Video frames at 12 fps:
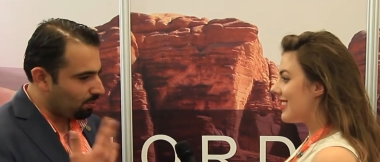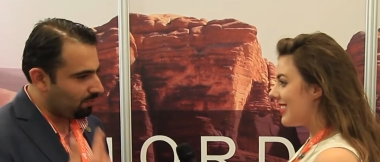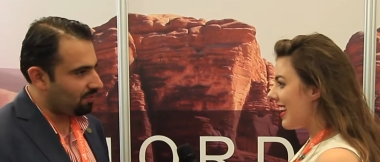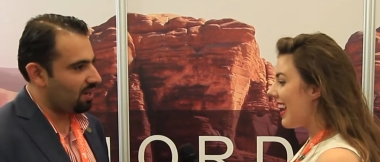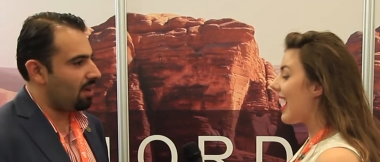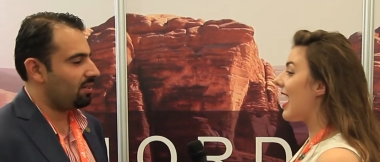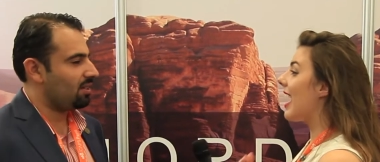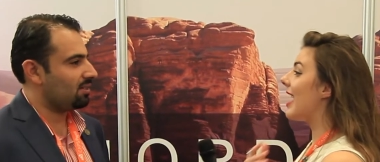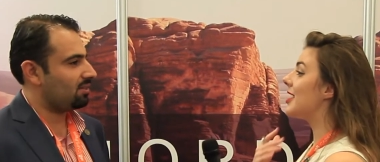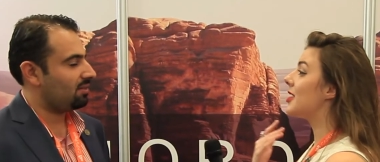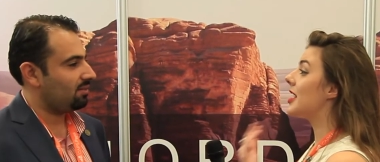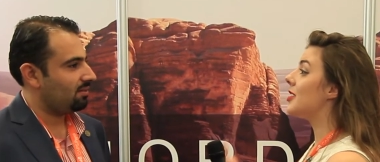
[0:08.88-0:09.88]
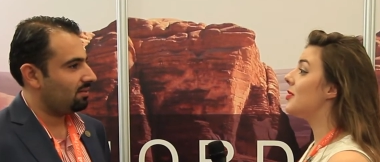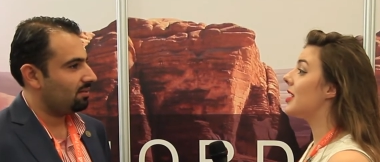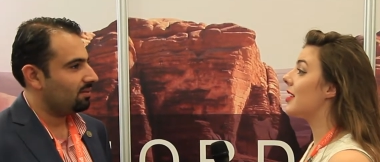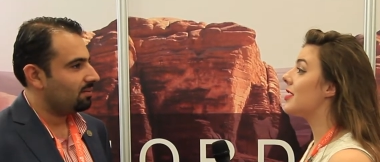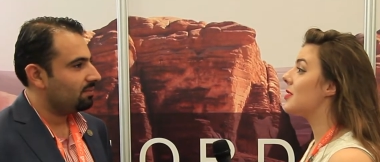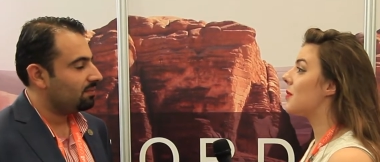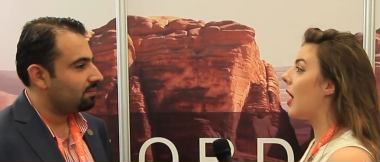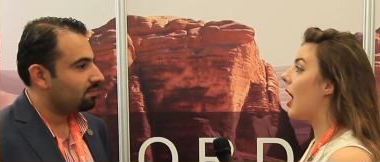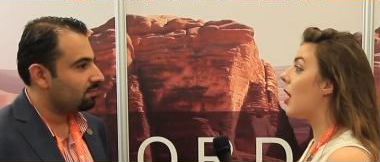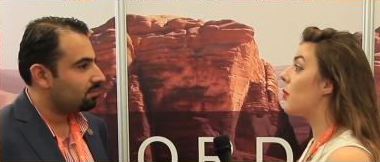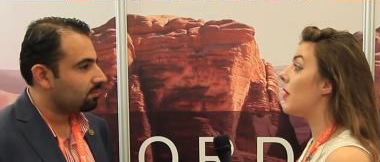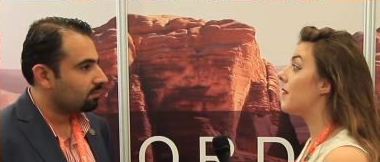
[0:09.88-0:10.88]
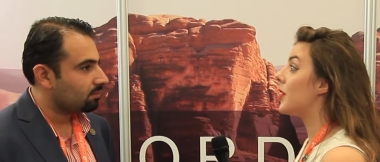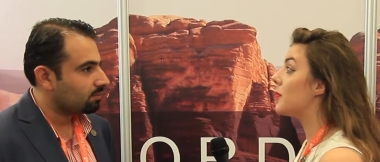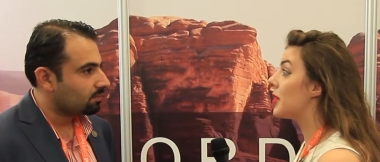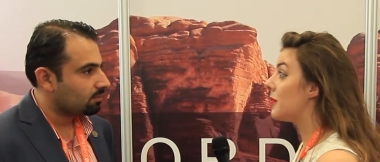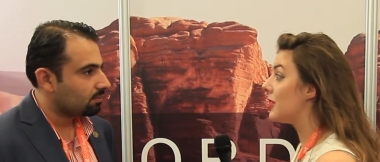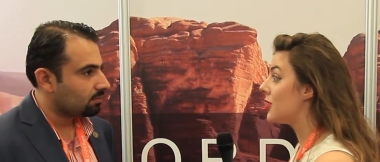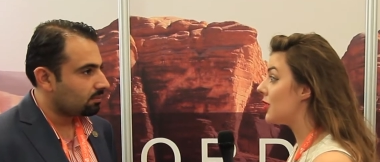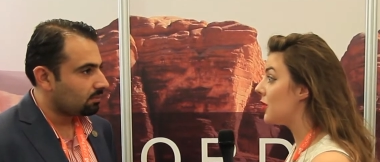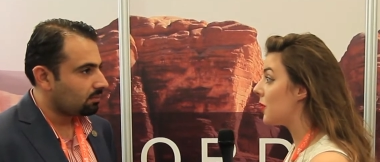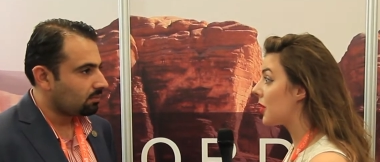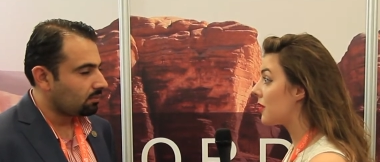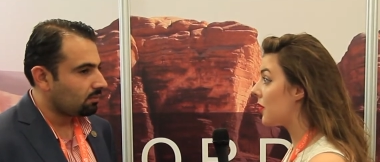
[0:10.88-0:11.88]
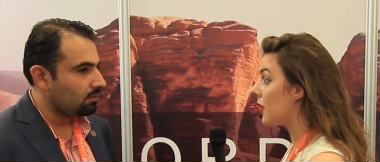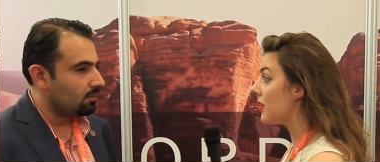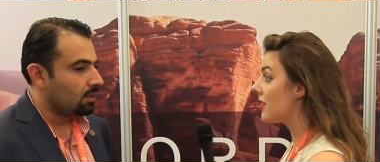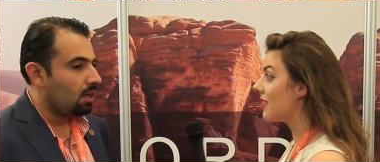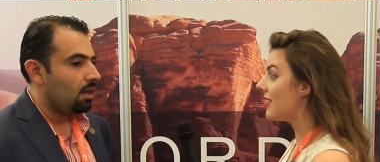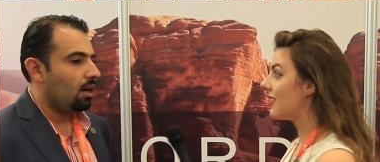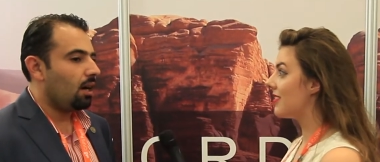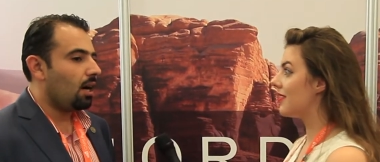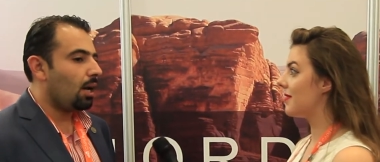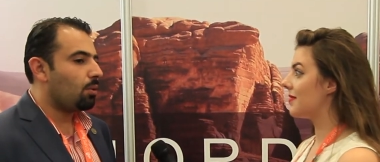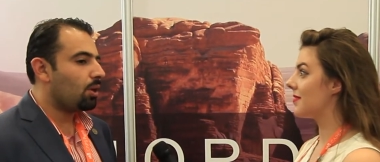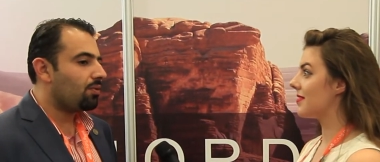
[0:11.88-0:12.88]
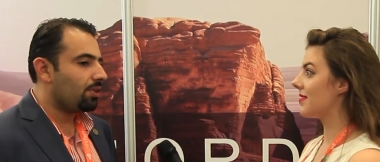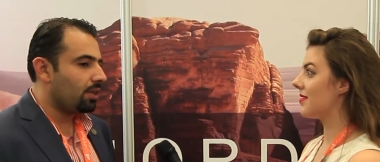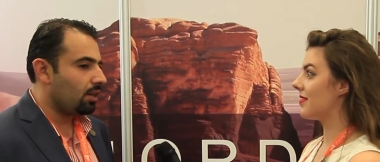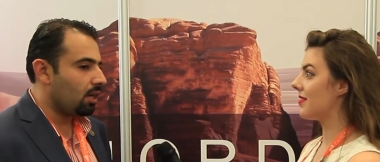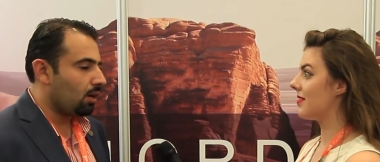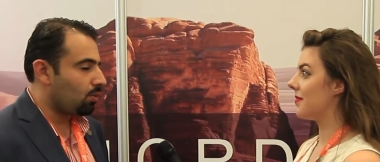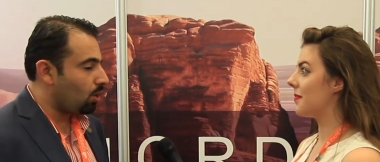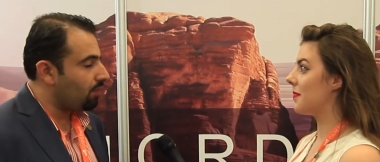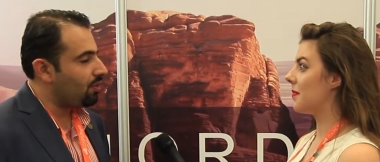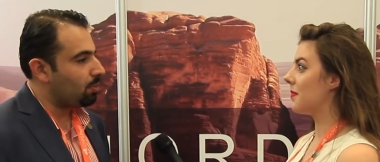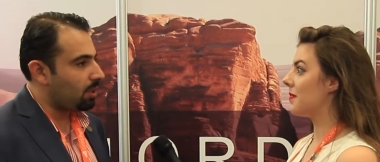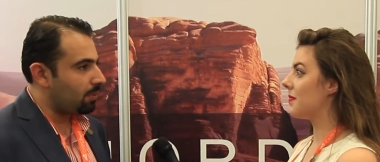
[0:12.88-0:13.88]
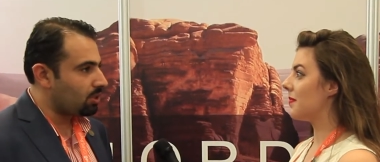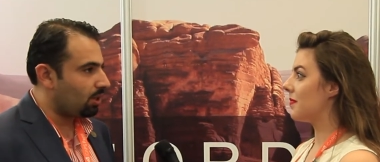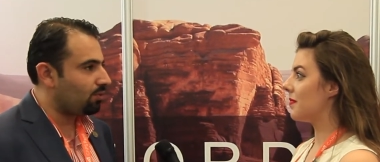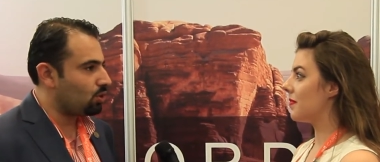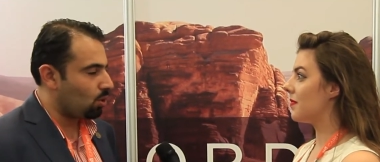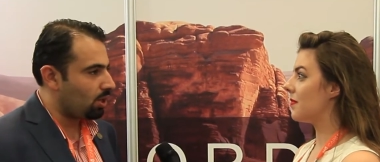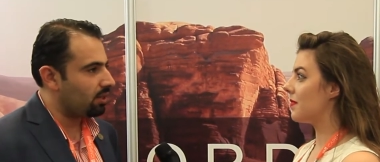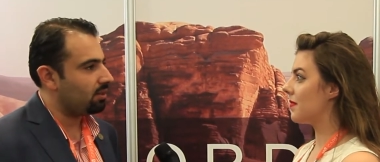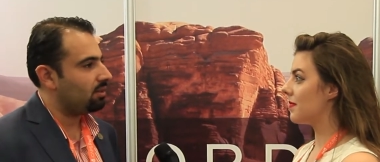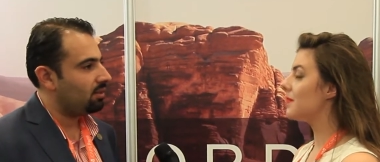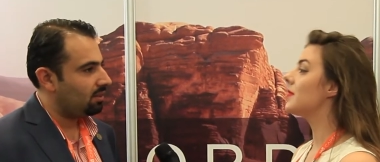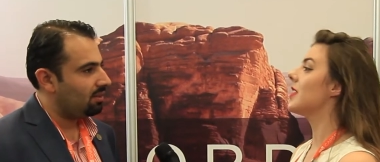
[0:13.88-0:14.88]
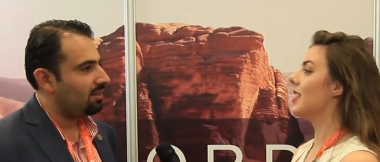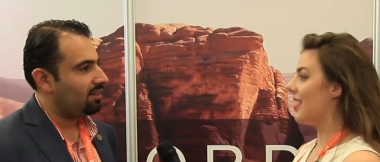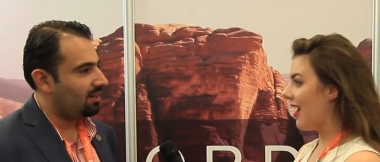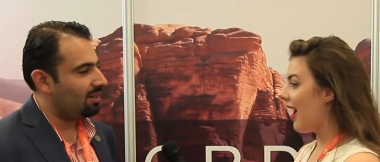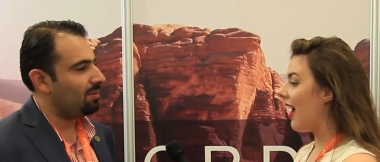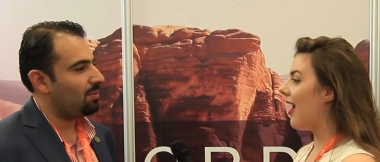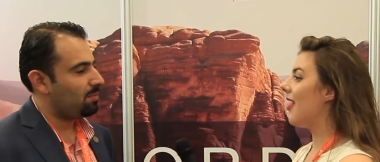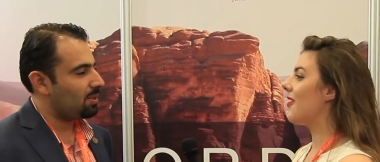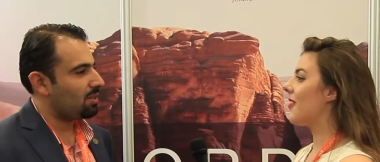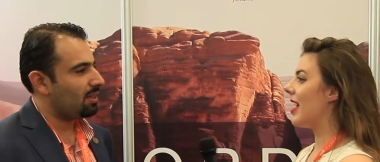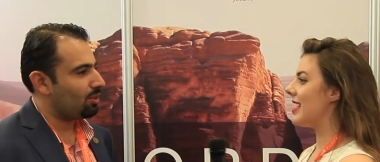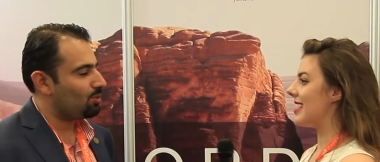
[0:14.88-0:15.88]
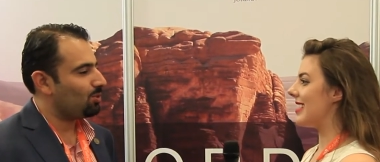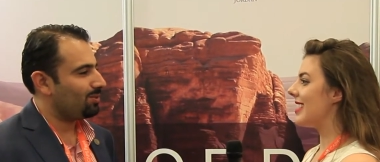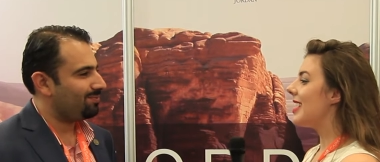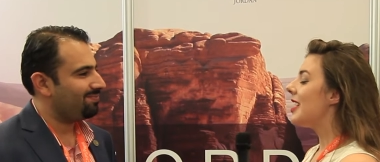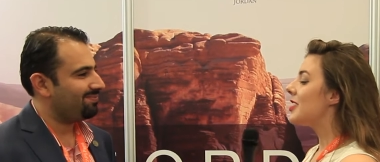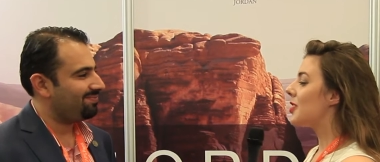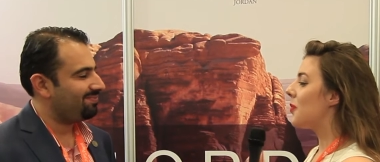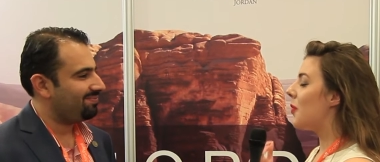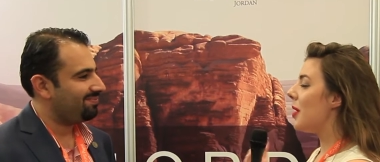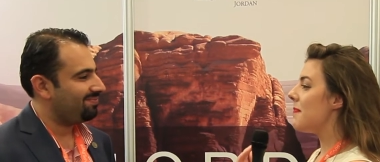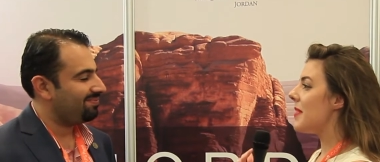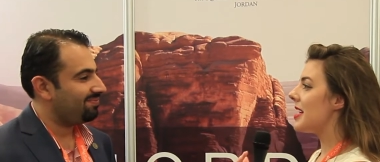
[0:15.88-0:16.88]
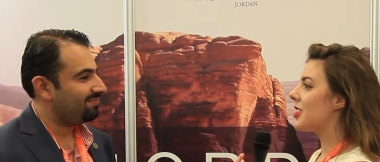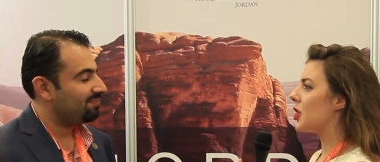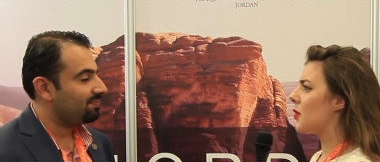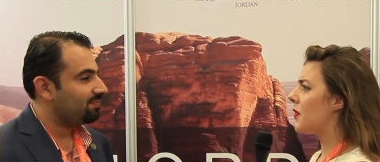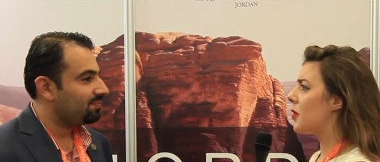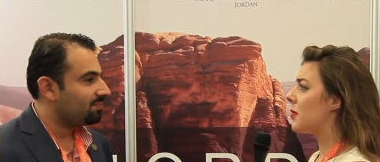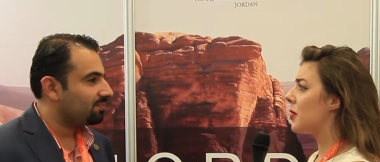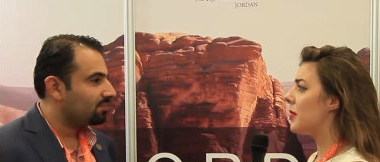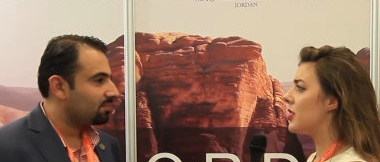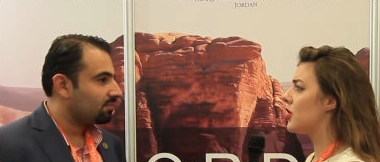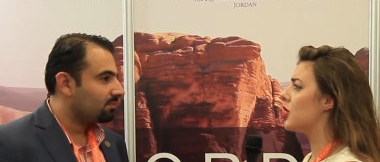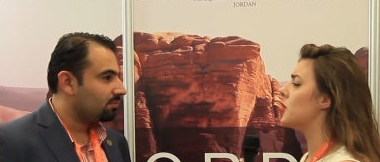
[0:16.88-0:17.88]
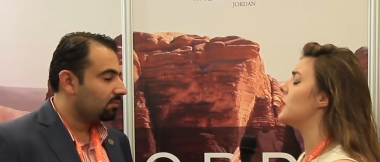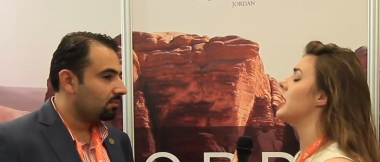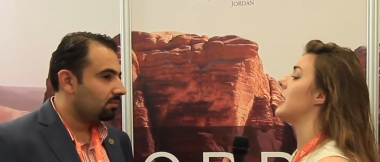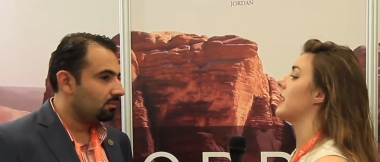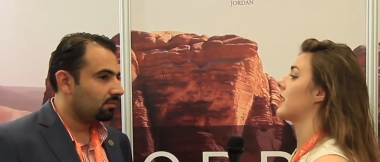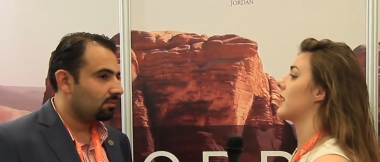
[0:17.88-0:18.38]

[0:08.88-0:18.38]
Speaker 1: for having us. And can you tell us what film commission you work for?
Speaker 2: I work for the Royal Film Commission of Jordan. Yeah. Alrighty.
Speaker 1: So what makes your film commission unique?